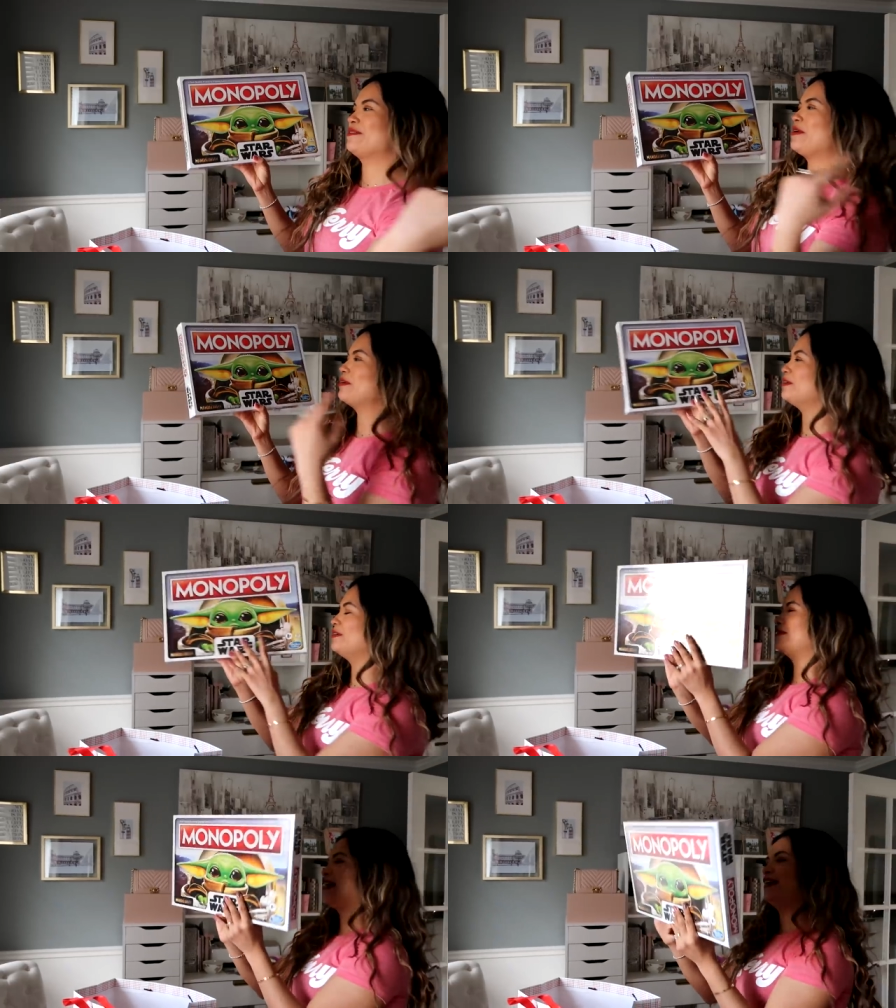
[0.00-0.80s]

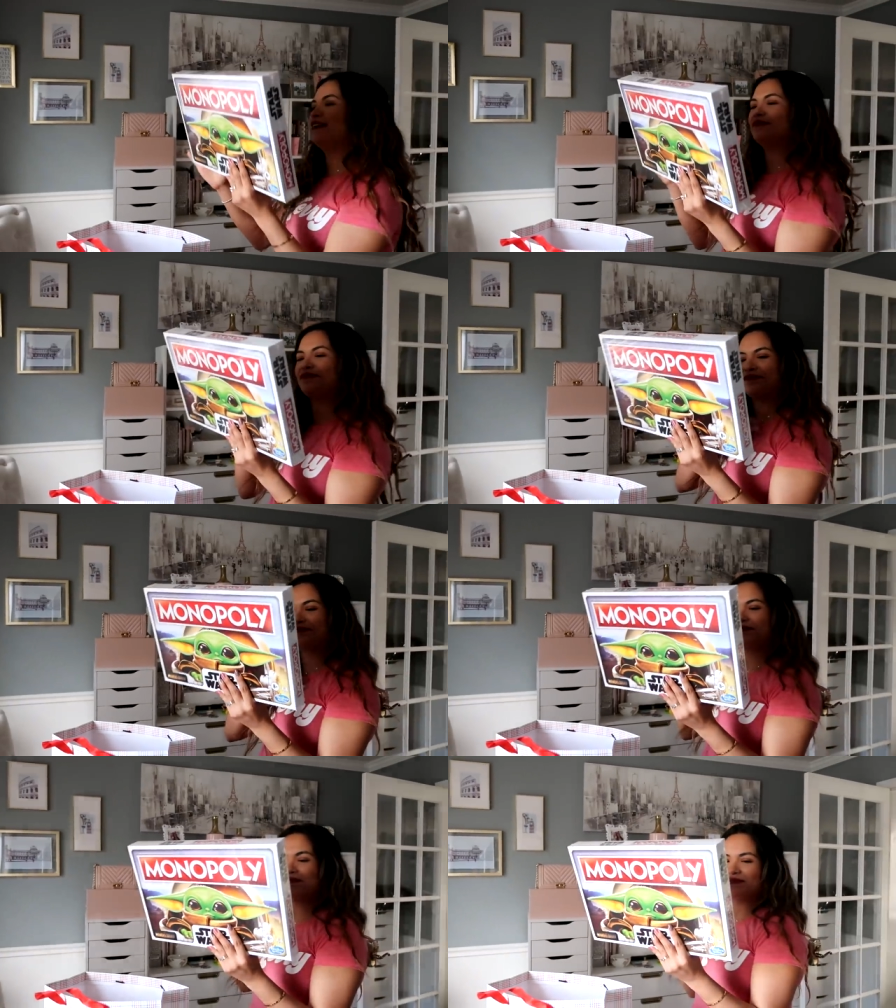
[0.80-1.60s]
Grogu, right?
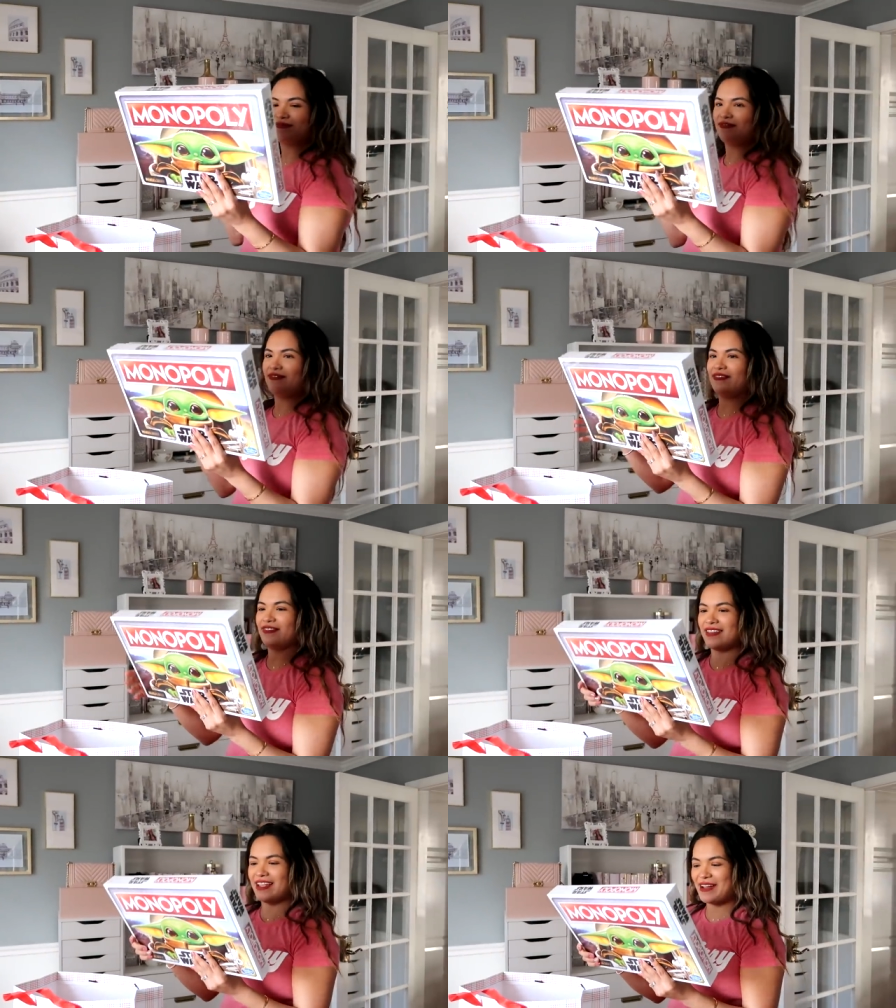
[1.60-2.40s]
Mhm.
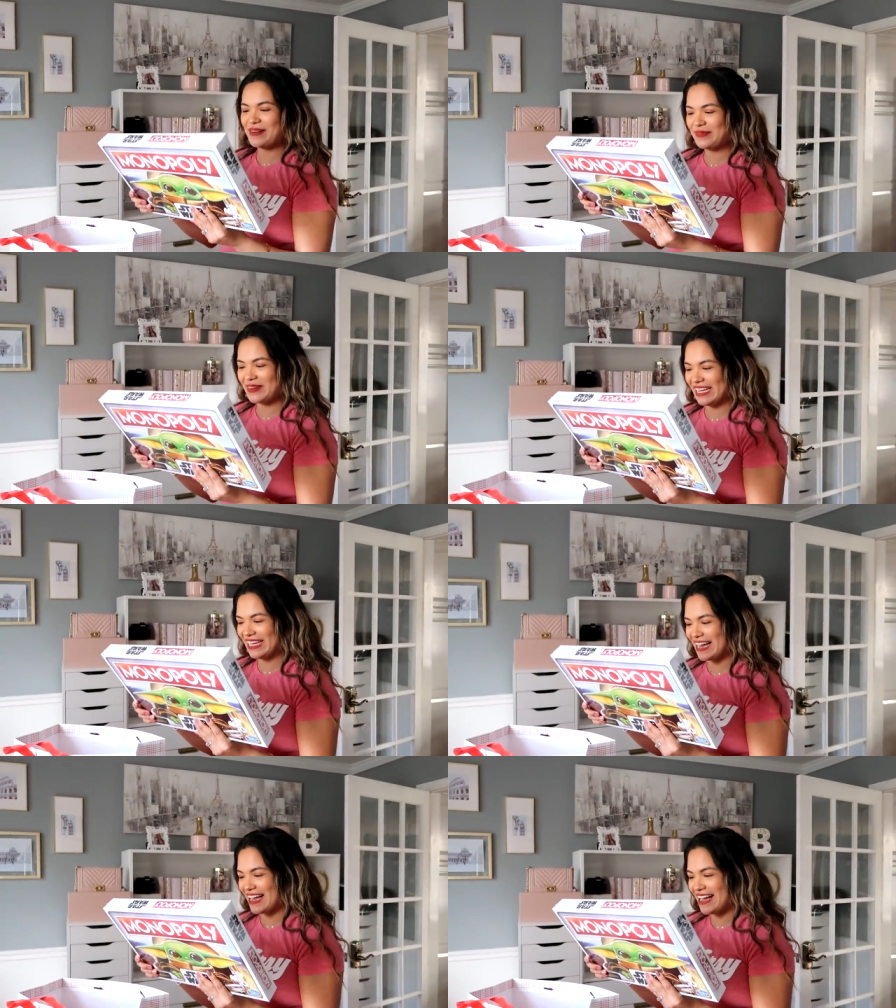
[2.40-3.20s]
Oh my
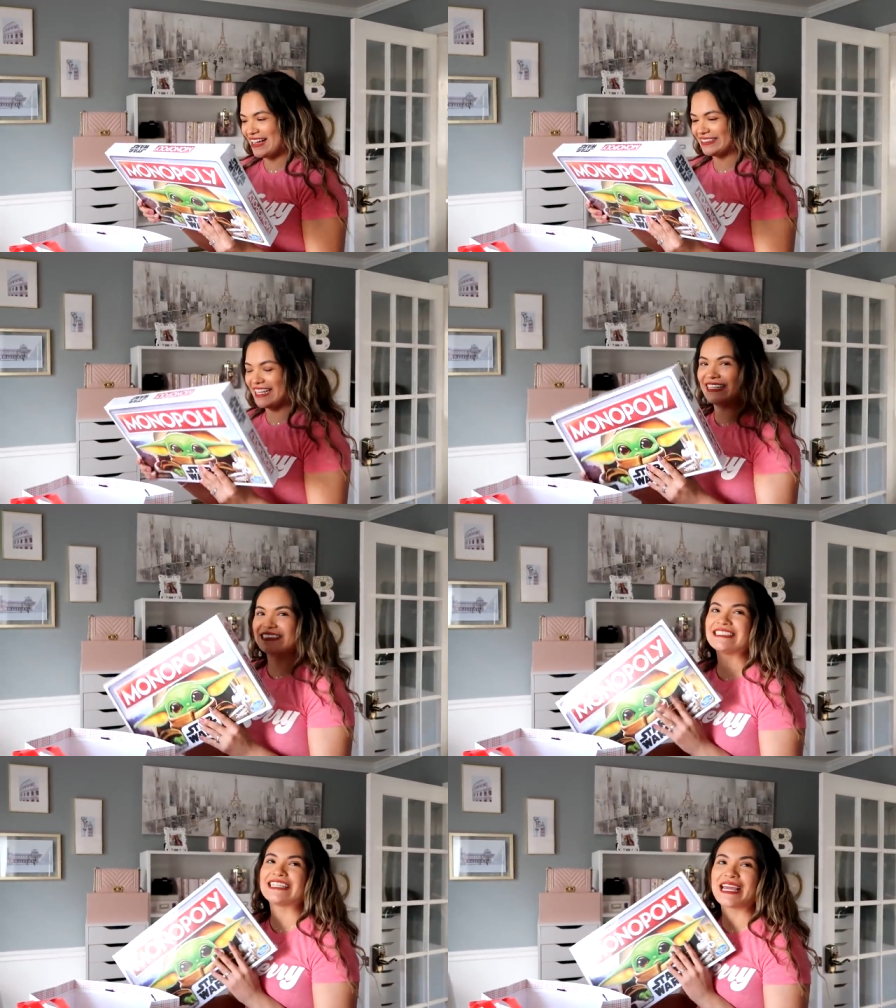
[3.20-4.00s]
gosh! And
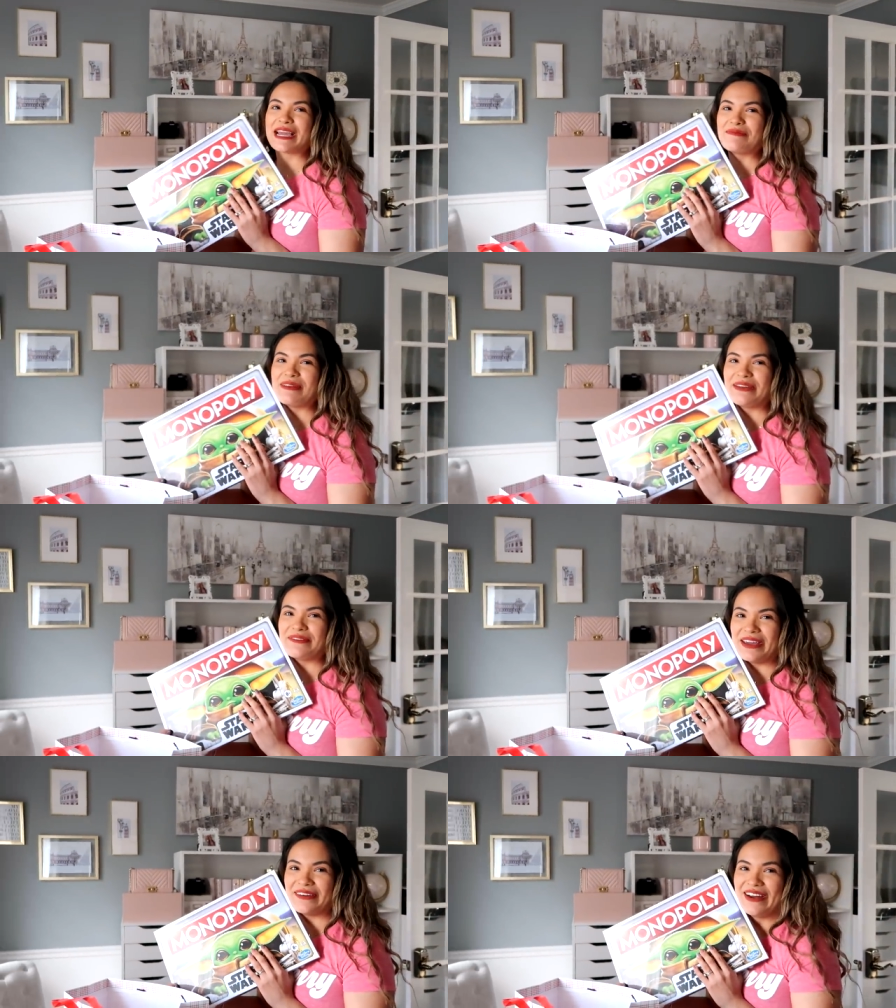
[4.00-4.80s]
this is like my
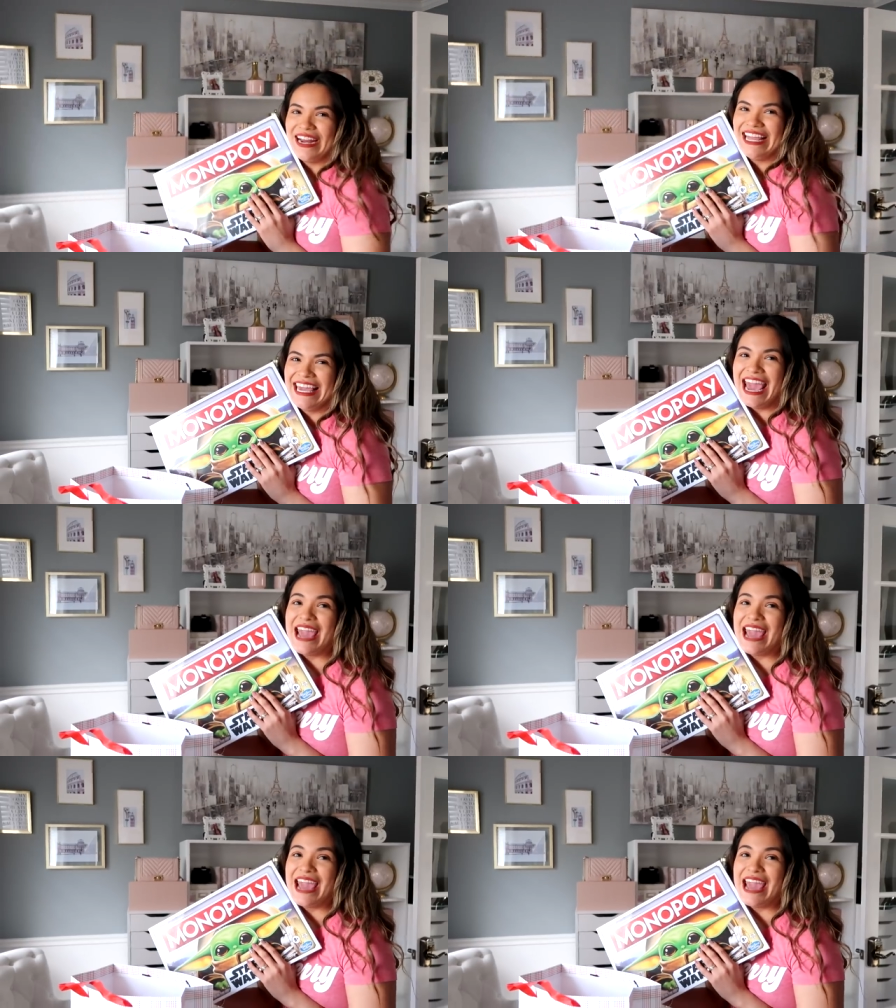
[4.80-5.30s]
favorite